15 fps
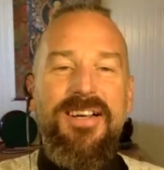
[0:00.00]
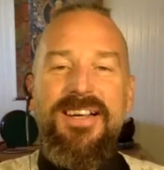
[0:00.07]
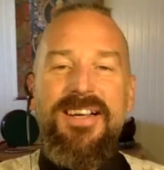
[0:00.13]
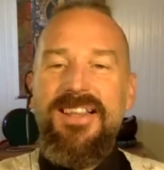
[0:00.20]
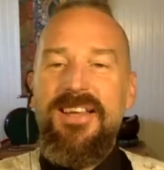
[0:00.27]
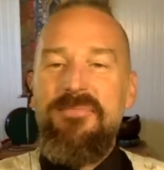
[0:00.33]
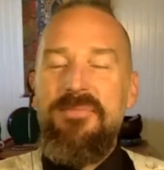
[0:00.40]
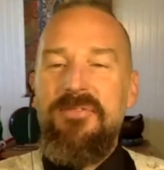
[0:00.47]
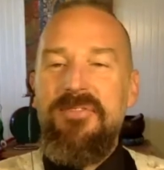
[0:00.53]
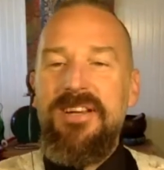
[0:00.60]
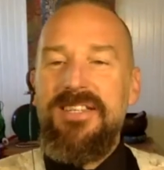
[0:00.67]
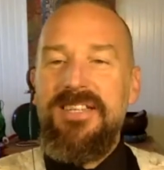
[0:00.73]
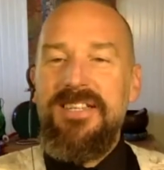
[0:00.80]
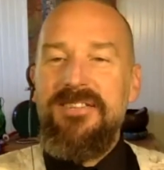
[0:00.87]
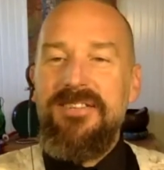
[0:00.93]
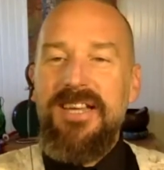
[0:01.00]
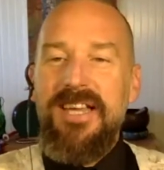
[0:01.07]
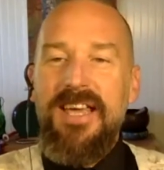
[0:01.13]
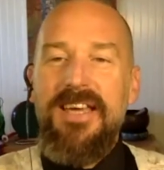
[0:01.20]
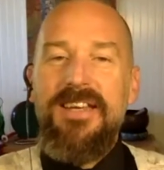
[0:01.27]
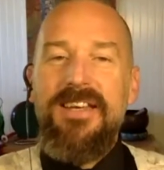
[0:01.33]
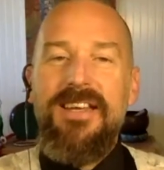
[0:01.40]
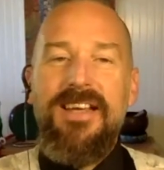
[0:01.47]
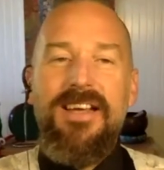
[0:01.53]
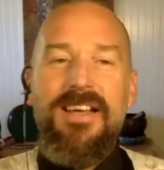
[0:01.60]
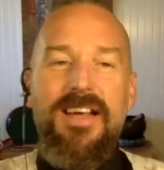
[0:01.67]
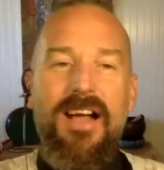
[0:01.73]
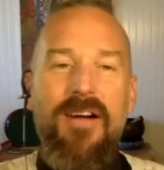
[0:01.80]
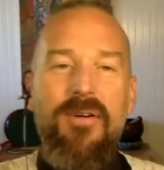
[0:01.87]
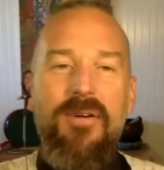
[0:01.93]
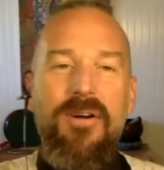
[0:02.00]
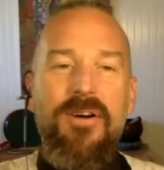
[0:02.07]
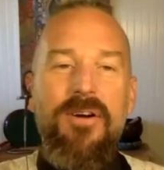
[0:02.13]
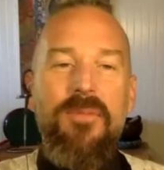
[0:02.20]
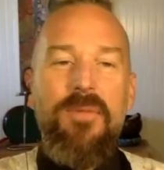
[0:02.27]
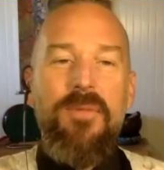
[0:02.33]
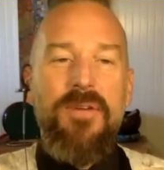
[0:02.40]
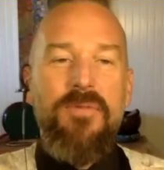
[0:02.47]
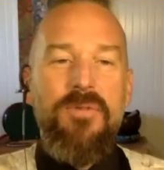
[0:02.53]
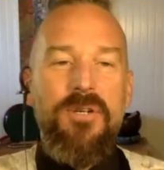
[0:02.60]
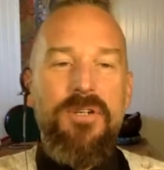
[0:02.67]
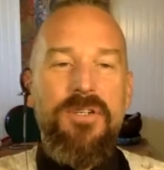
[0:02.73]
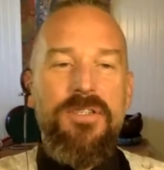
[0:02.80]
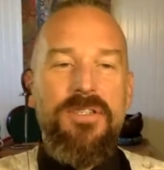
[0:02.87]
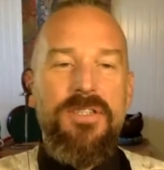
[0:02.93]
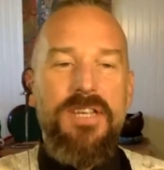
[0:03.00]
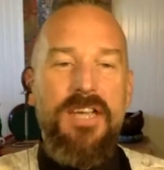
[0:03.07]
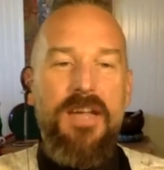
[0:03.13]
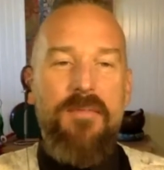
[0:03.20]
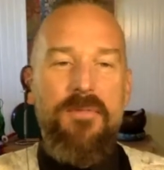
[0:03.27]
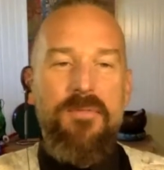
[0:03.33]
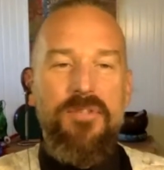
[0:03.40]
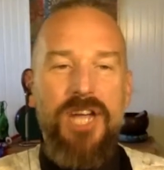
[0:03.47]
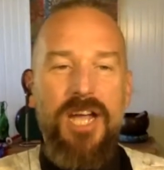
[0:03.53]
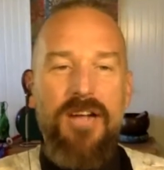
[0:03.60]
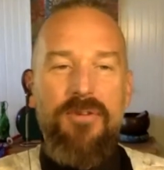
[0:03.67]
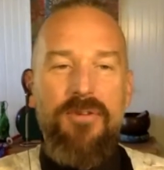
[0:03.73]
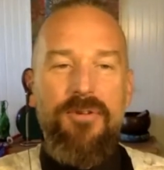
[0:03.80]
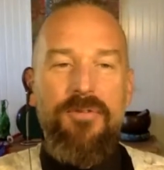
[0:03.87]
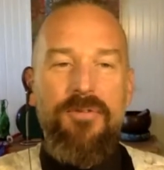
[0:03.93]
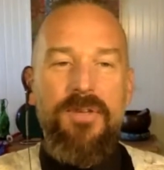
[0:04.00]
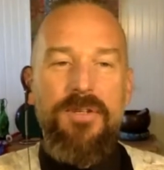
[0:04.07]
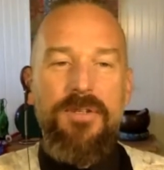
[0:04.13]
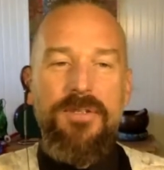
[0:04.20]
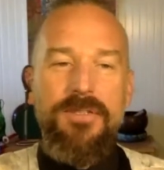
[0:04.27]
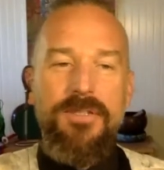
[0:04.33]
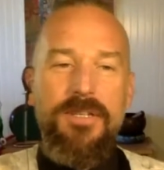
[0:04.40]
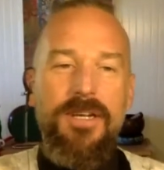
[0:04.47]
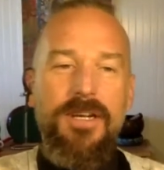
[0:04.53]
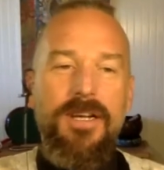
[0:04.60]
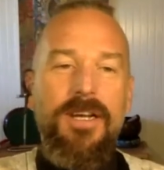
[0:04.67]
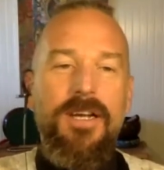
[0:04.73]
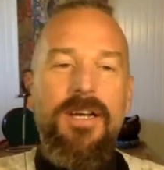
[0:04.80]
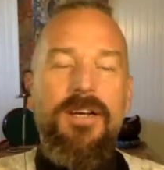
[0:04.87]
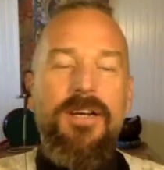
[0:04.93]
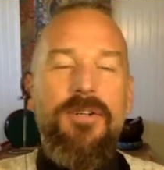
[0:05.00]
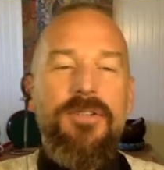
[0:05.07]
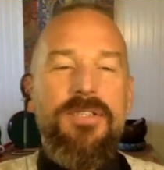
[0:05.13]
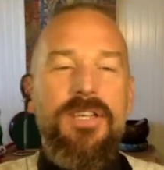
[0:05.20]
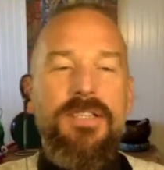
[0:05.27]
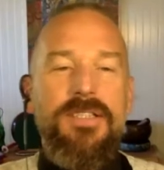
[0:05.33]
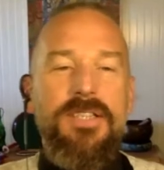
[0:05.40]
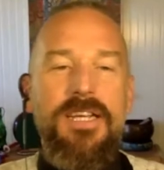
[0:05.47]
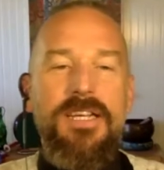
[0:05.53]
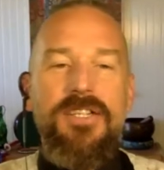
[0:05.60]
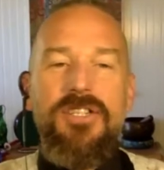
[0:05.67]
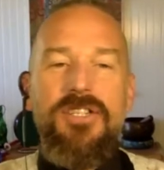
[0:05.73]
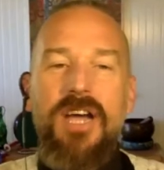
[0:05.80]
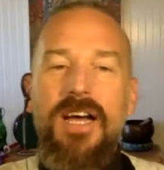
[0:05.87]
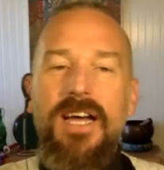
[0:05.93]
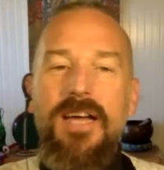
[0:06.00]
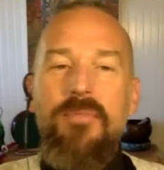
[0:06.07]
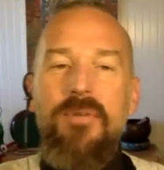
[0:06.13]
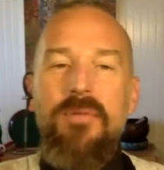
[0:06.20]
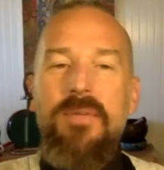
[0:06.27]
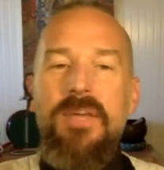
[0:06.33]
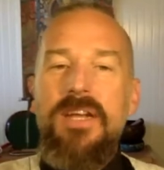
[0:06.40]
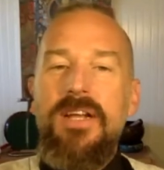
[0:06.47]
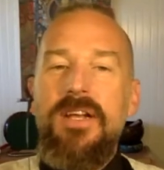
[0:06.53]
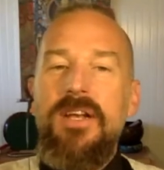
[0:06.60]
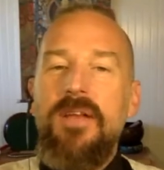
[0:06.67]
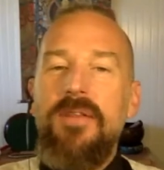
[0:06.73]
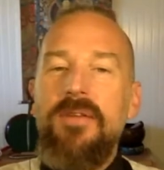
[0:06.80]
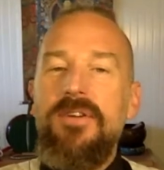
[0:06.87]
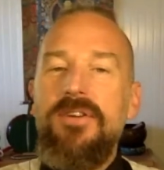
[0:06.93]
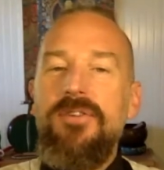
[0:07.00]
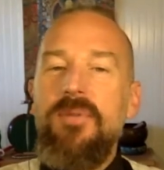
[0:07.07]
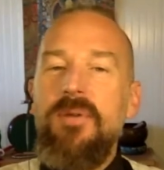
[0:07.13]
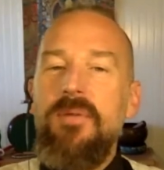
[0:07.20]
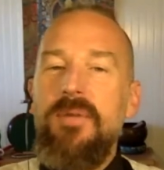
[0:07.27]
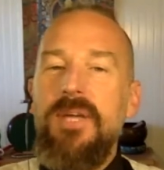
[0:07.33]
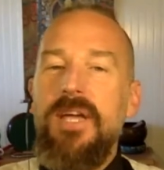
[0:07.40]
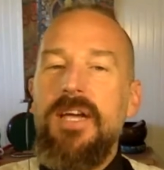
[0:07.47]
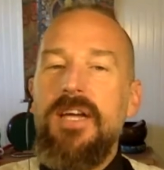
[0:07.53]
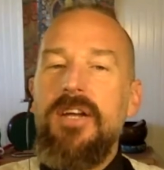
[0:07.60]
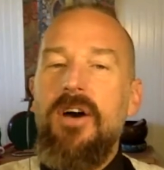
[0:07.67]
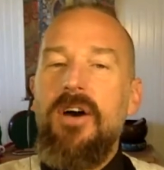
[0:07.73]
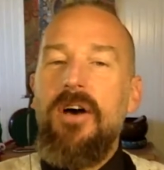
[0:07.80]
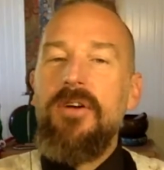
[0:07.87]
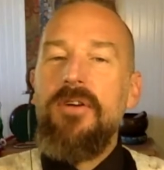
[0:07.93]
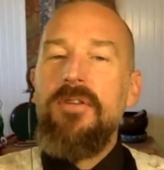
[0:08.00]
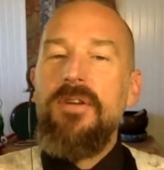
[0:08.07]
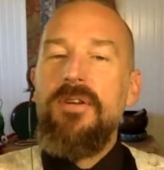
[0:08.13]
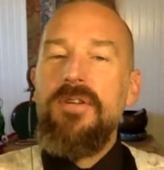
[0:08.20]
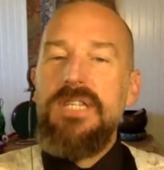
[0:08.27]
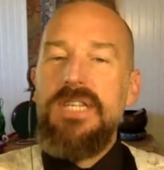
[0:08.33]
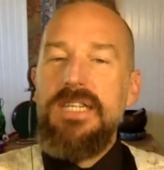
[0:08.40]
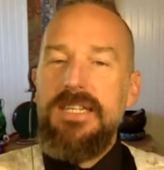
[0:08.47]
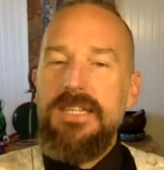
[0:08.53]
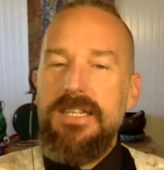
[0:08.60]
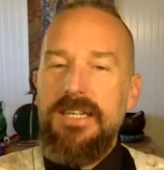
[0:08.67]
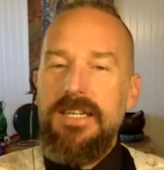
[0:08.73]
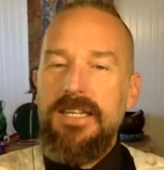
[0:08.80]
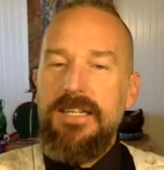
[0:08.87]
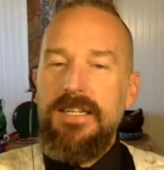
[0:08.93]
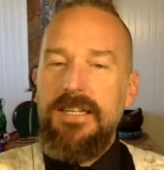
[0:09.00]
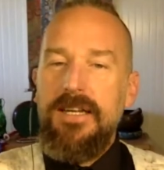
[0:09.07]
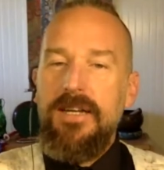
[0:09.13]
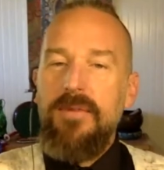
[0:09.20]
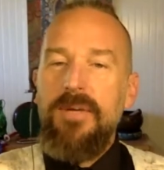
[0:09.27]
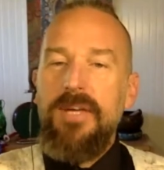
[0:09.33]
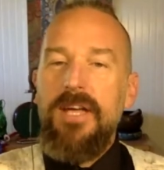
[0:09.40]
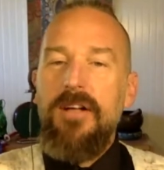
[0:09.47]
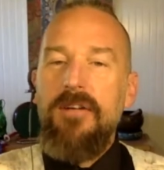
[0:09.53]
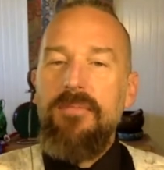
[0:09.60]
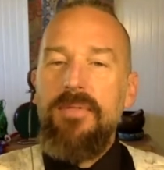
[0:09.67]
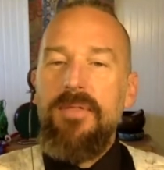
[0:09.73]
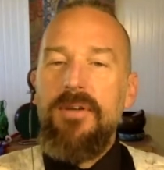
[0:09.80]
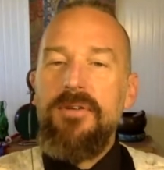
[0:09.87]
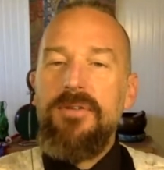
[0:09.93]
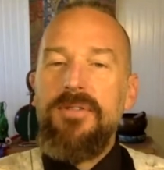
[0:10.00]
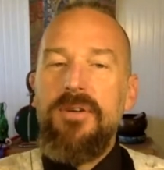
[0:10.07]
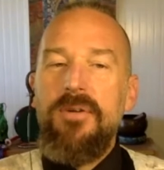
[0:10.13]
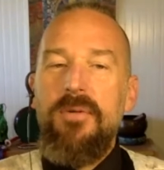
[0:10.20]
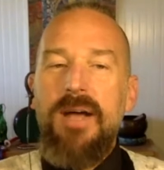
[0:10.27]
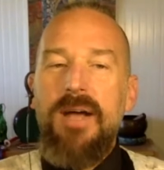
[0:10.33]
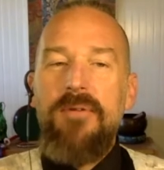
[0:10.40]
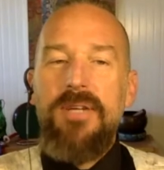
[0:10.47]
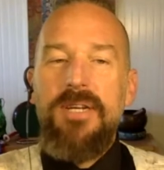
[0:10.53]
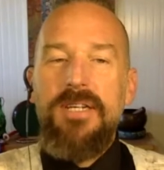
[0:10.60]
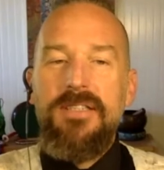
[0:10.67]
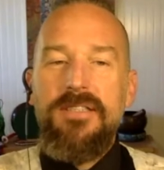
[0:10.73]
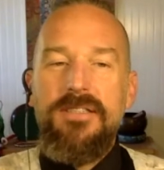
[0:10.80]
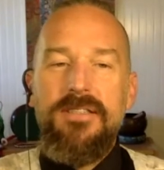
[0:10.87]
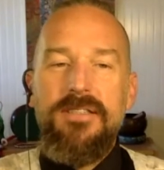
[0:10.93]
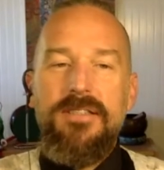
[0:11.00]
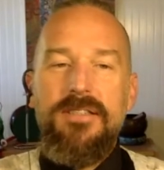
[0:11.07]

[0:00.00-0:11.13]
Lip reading: Let me read to you again our opening words that came from Jack Kornfield, who says, "Each time we meet another human being and honor their dignity, we help those around us.